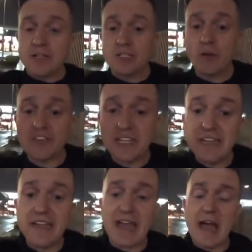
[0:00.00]
So we've
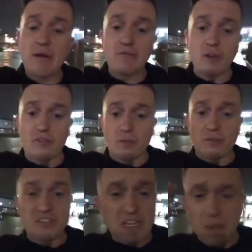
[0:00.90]
seen it get out in Rotherham.
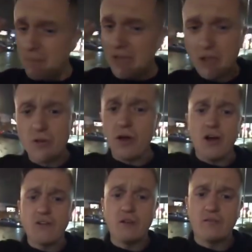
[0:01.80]
We've seen the big
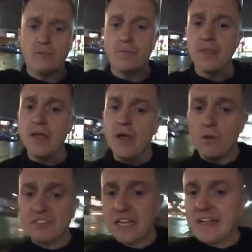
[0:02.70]
hoo-ha in Rotherham.
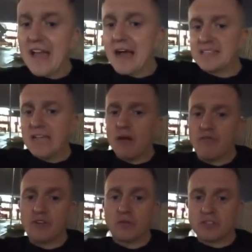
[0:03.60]
We've seen it get out in
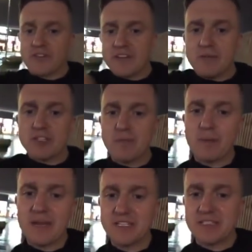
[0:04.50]
Telford. What do you think the Muslim
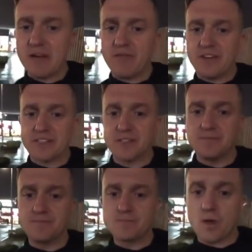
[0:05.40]
population of Telford is?
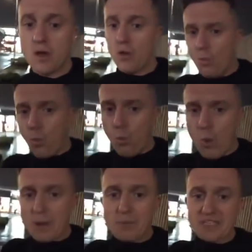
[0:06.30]

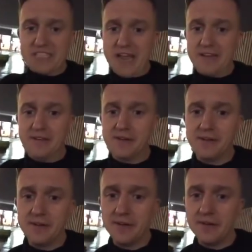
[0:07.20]
1%.
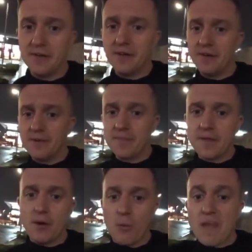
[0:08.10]

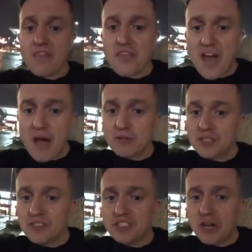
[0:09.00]

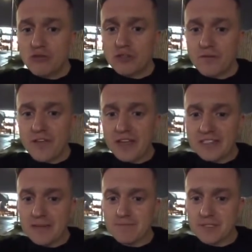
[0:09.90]
1,000 children
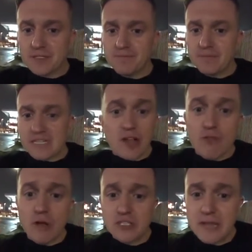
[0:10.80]
victims. There's
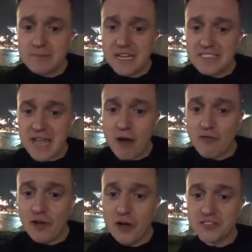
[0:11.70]
no Muslims in
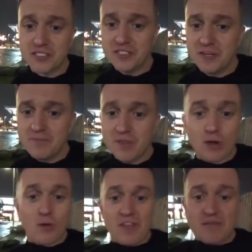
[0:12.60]
Telford.
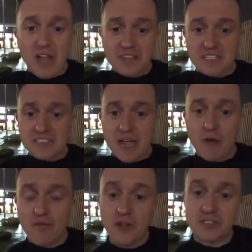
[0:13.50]
Look what they've done to
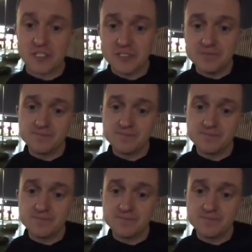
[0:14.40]
Telford.